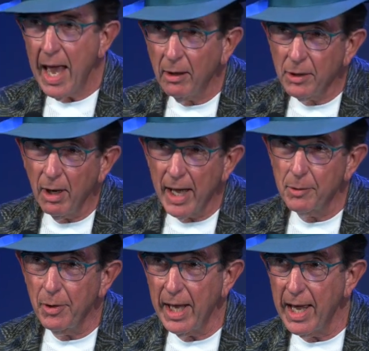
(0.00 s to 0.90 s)
How could I
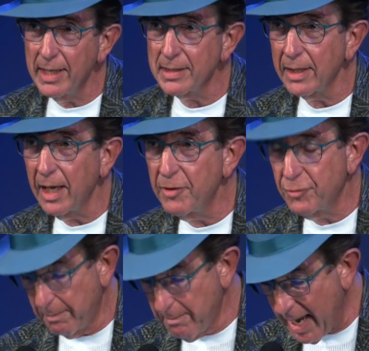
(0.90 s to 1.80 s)
create a
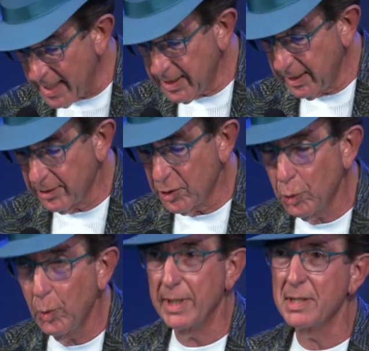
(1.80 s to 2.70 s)
dramatic
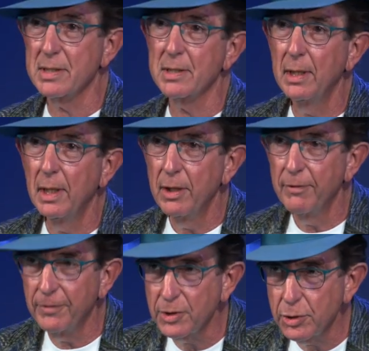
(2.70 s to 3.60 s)
twist
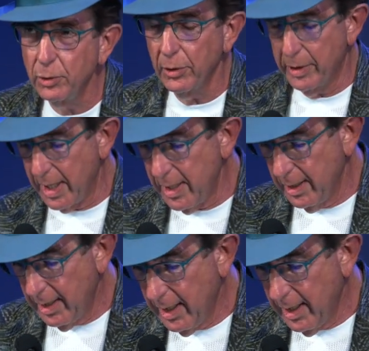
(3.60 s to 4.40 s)
for Tori